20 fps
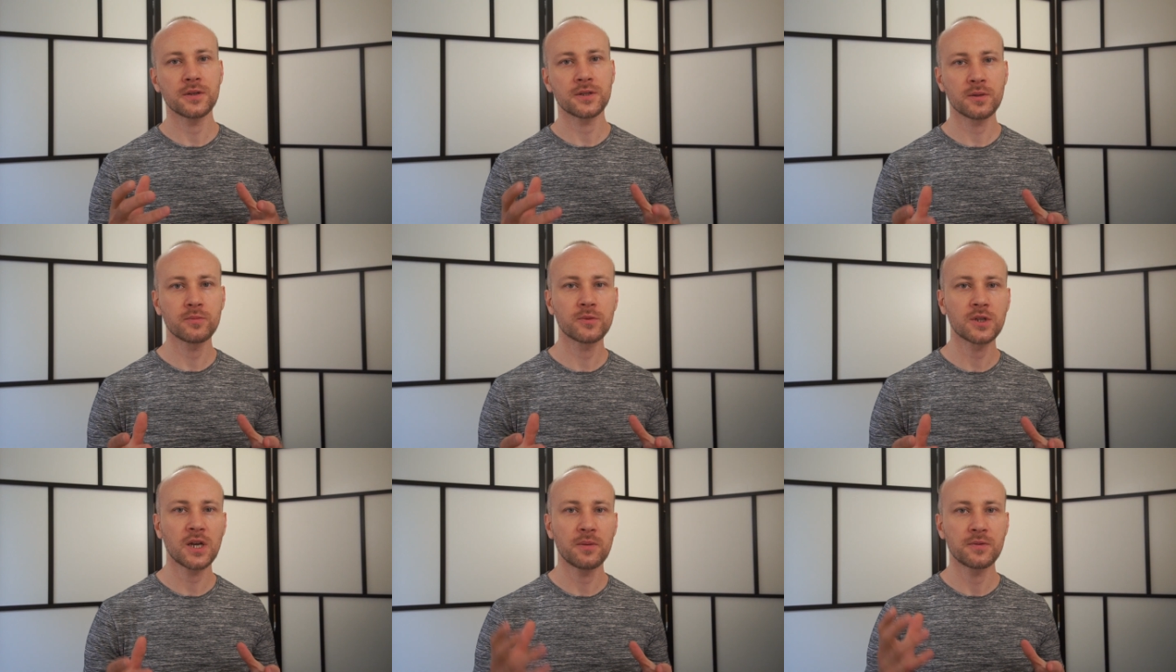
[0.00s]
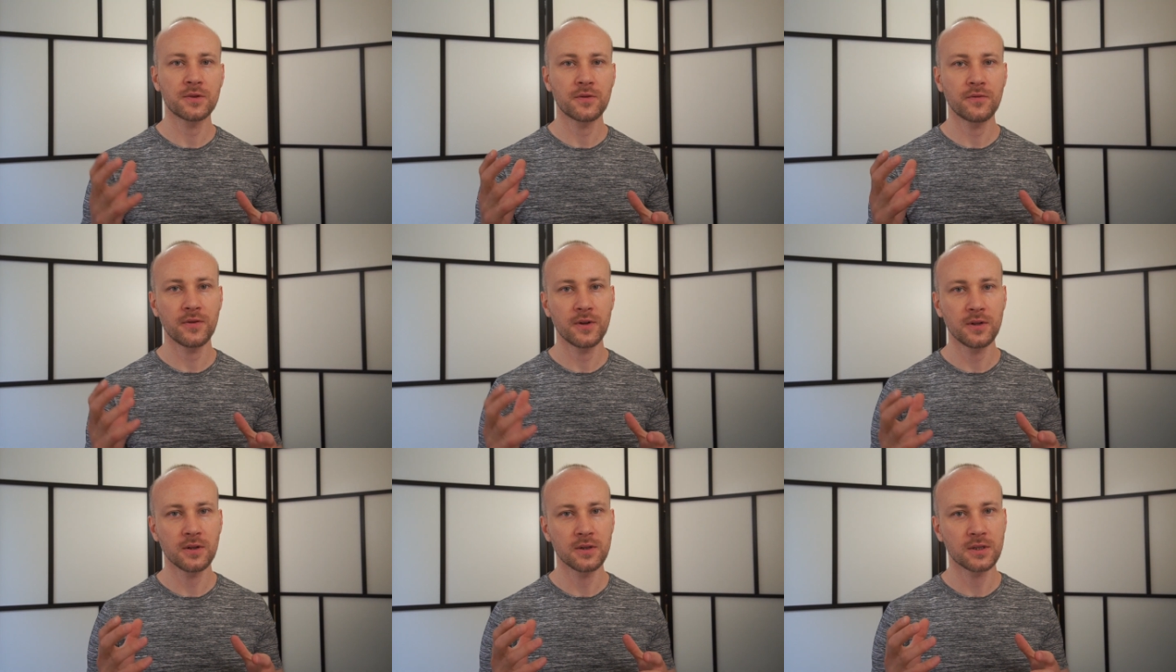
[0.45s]
sometimes
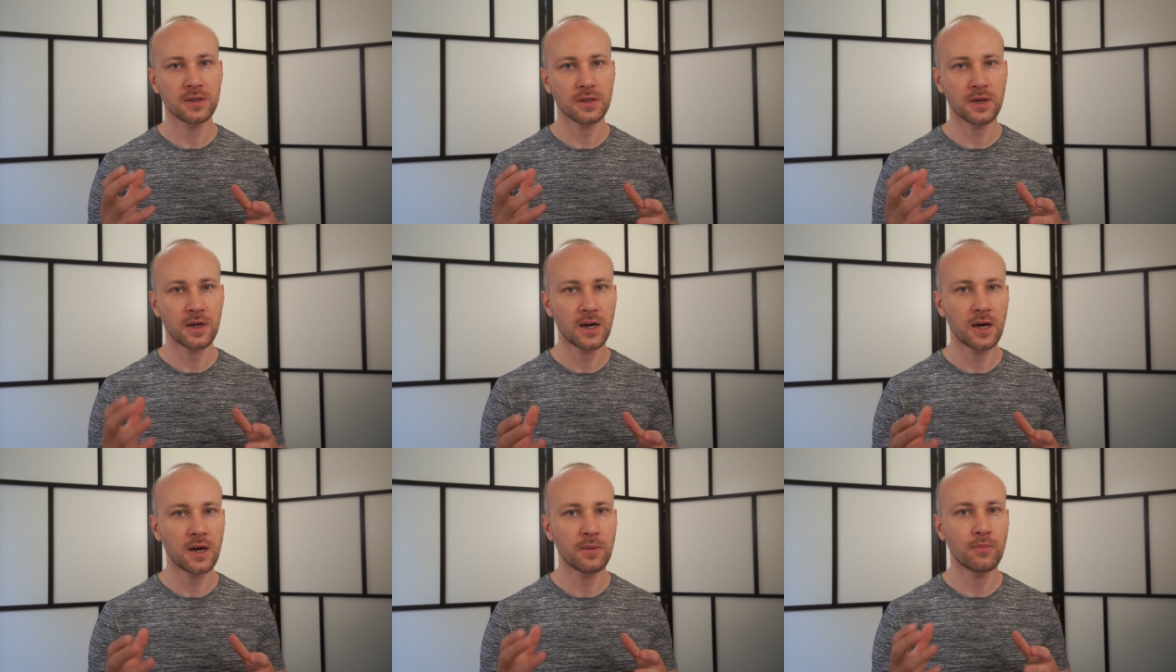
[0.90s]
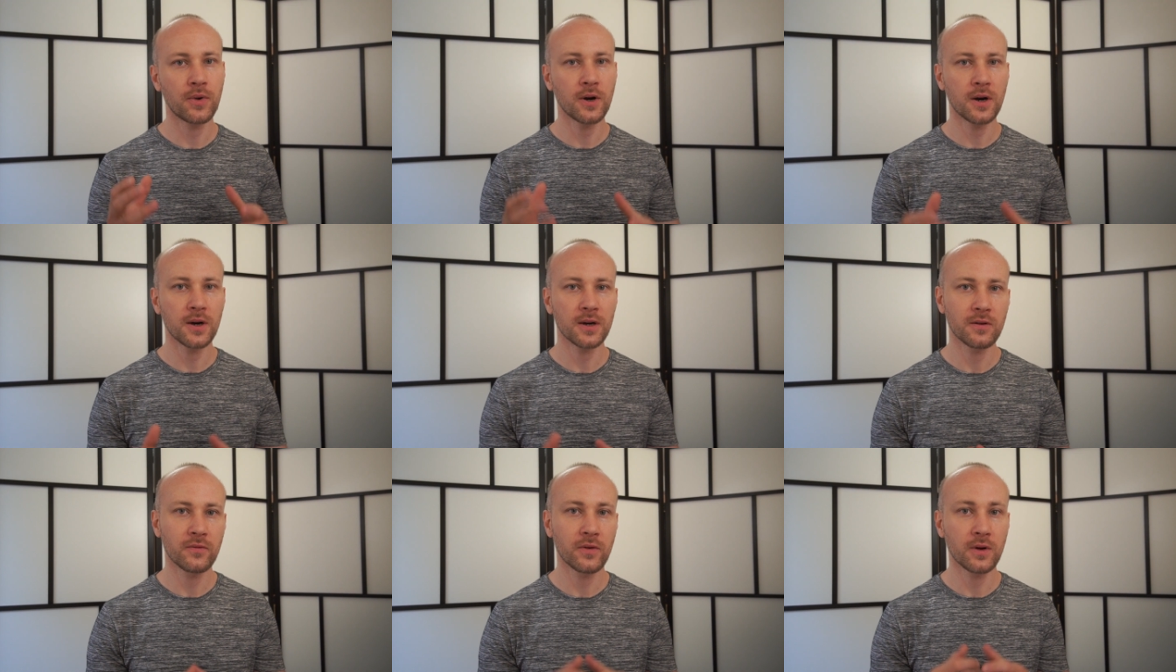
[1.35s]
fields are
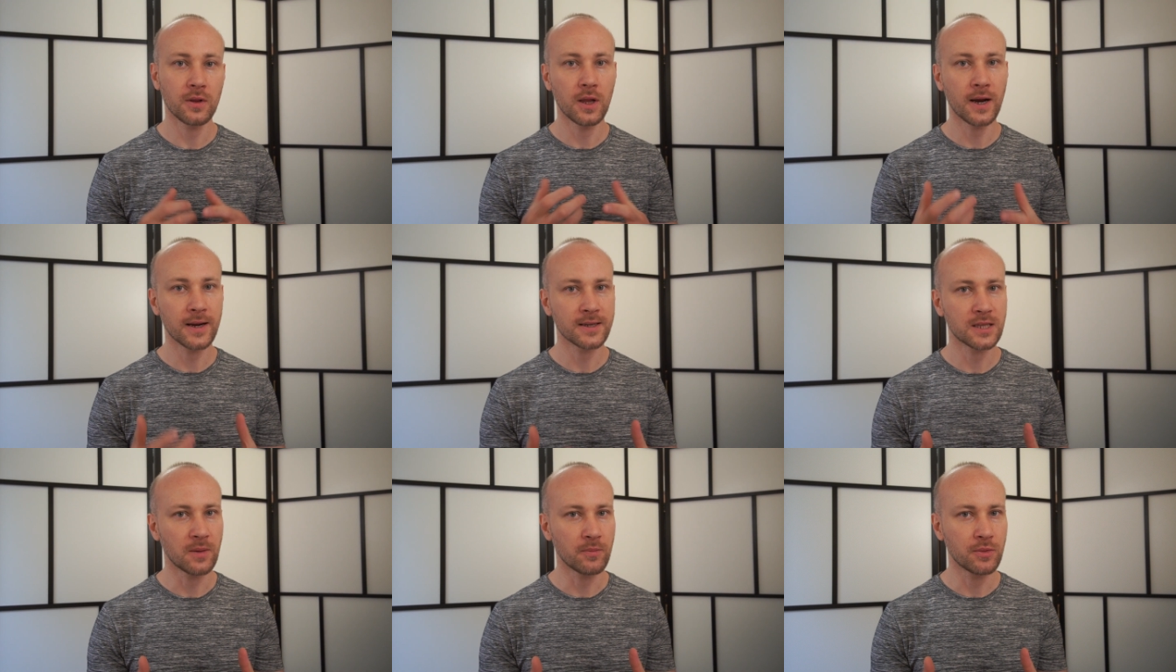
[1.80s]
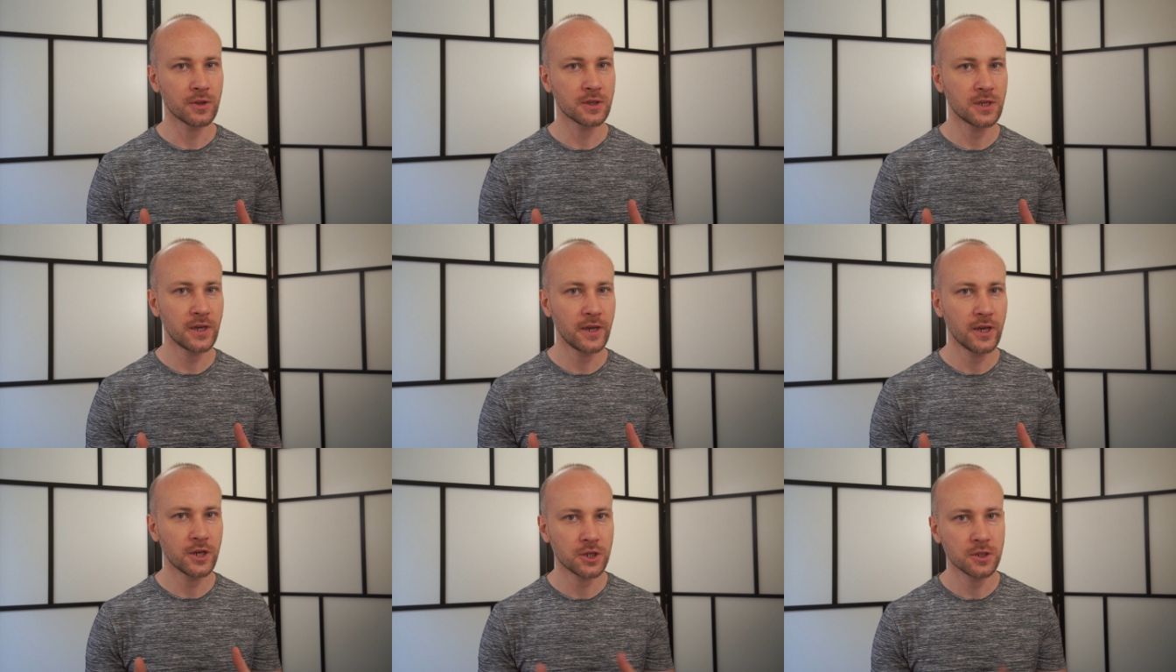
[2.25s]
part of a locked
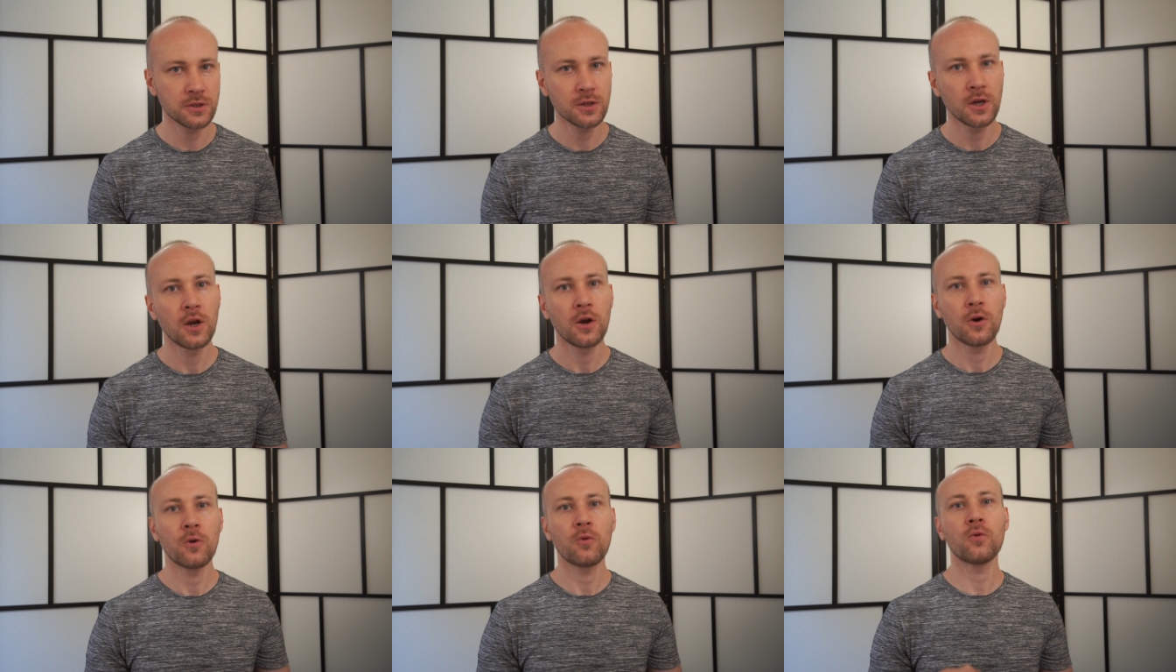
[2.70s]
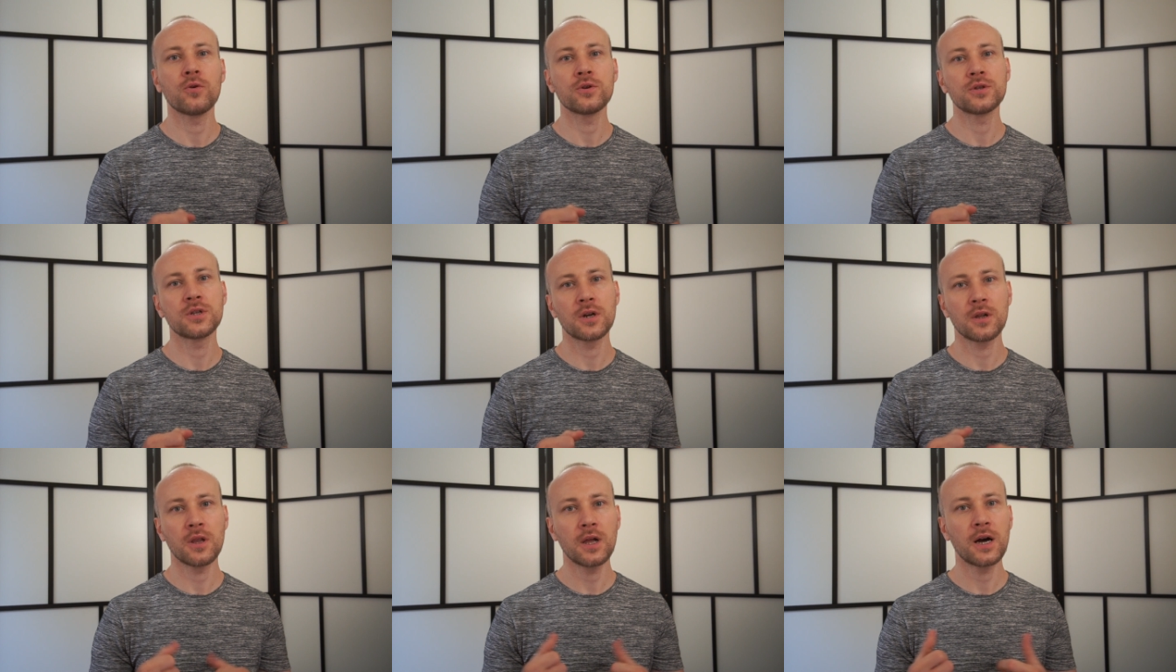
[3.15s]
application or
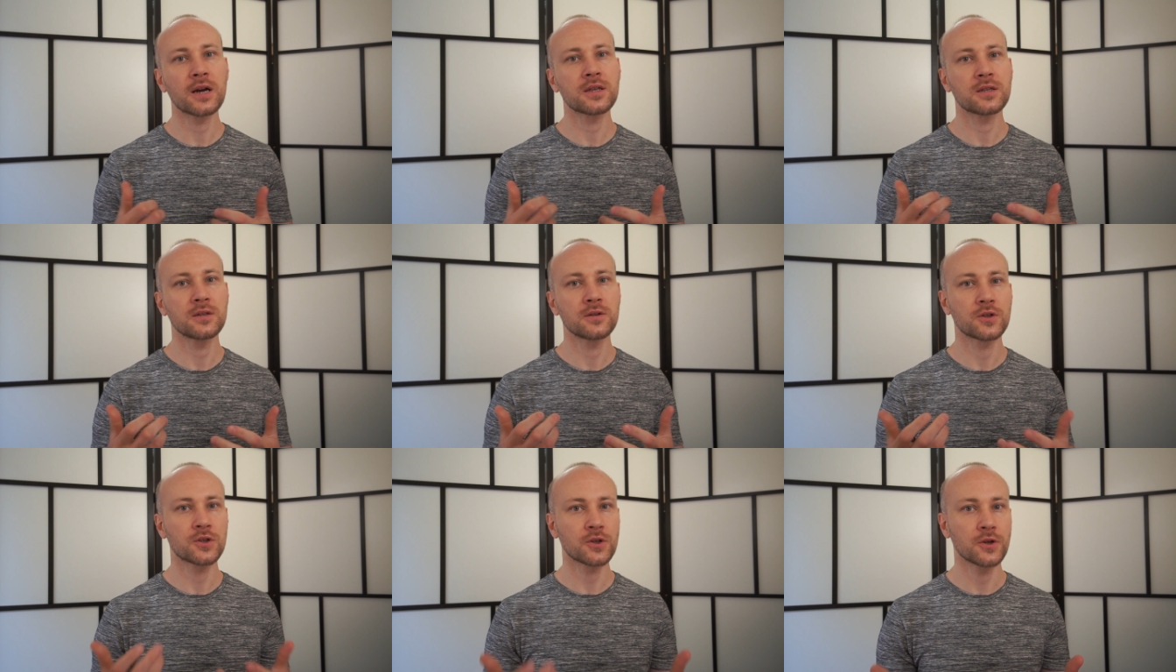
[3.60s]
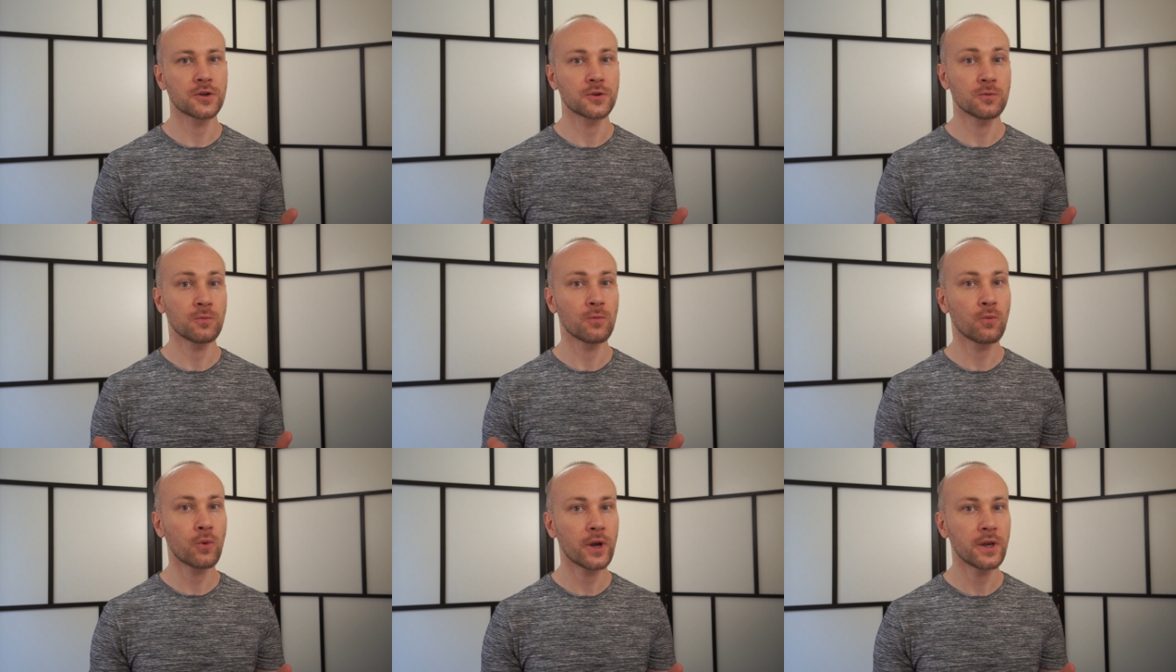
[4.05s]
they're locked in
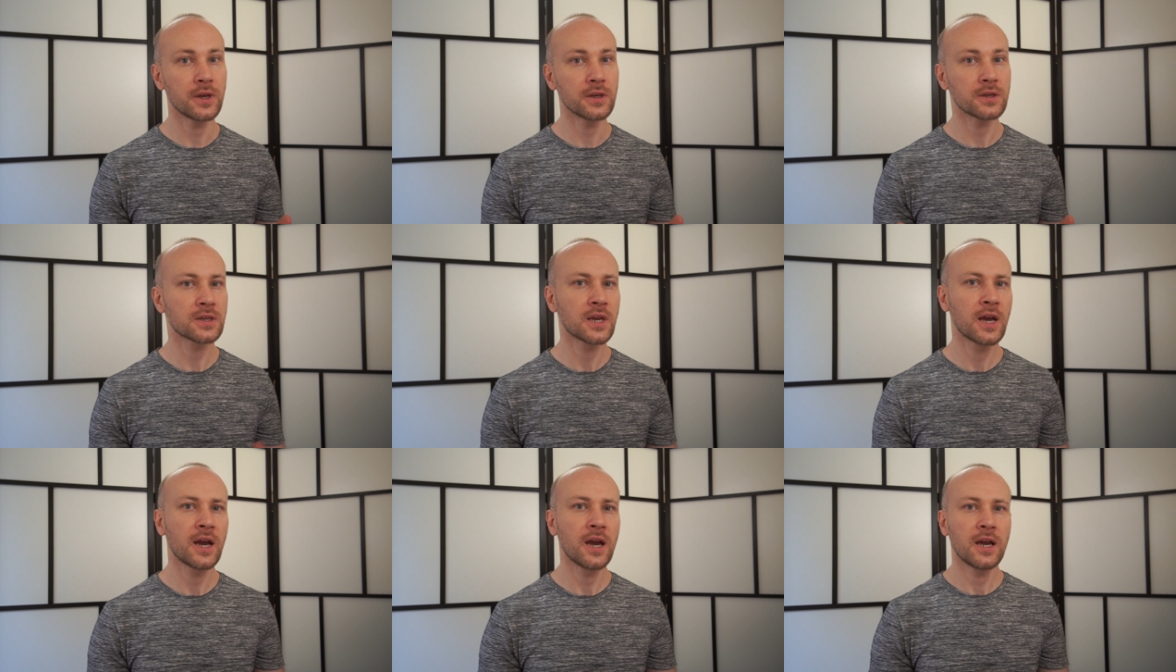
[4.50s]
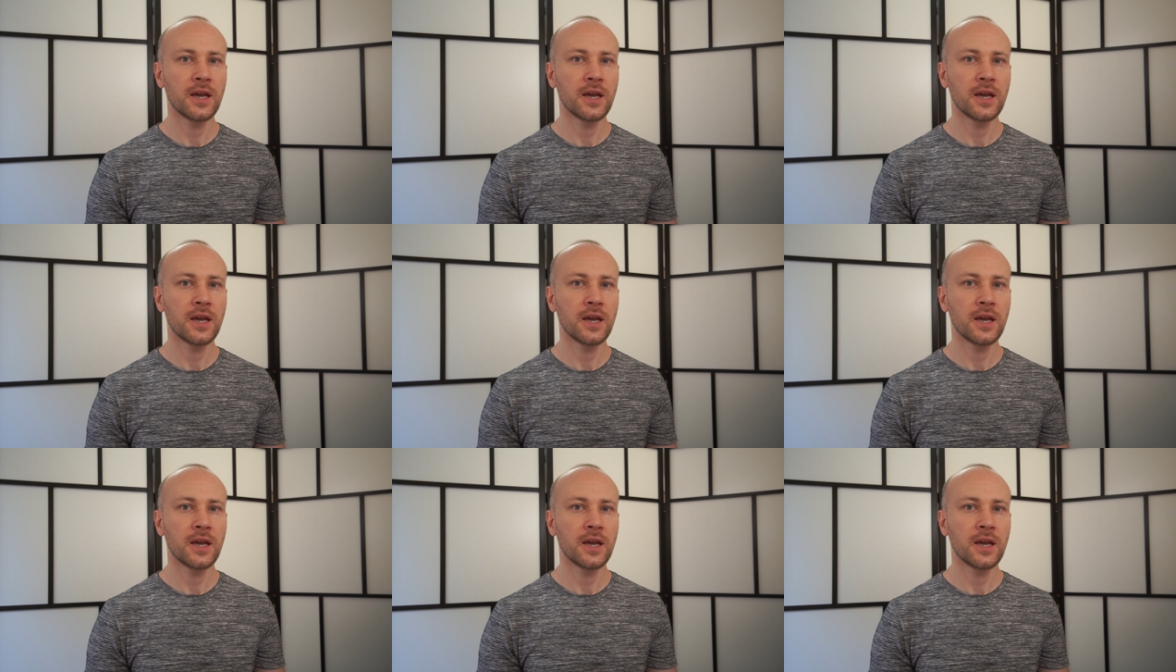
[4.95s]
certain ways.